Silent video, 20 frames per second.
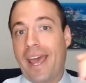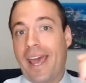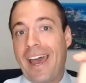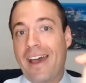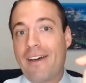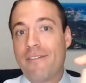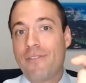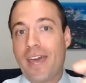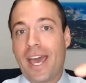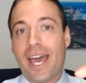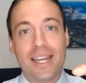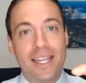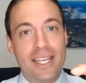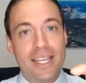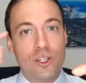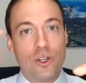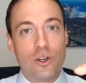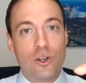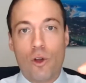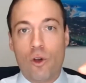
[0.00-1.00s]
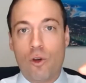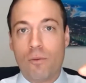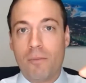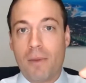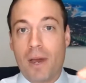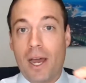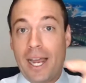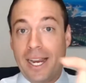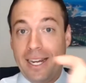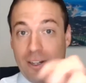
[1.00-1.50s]
Have that in your own
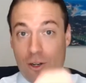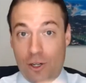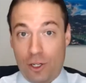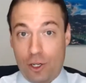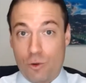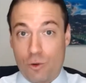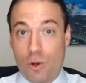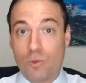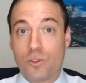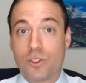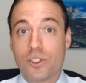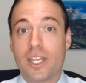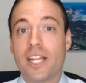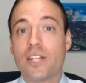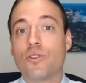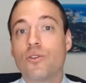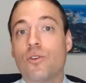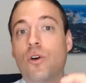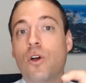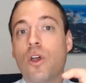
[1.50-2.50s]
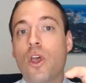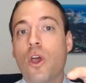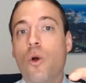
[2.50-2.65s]
mind, on your own schedule.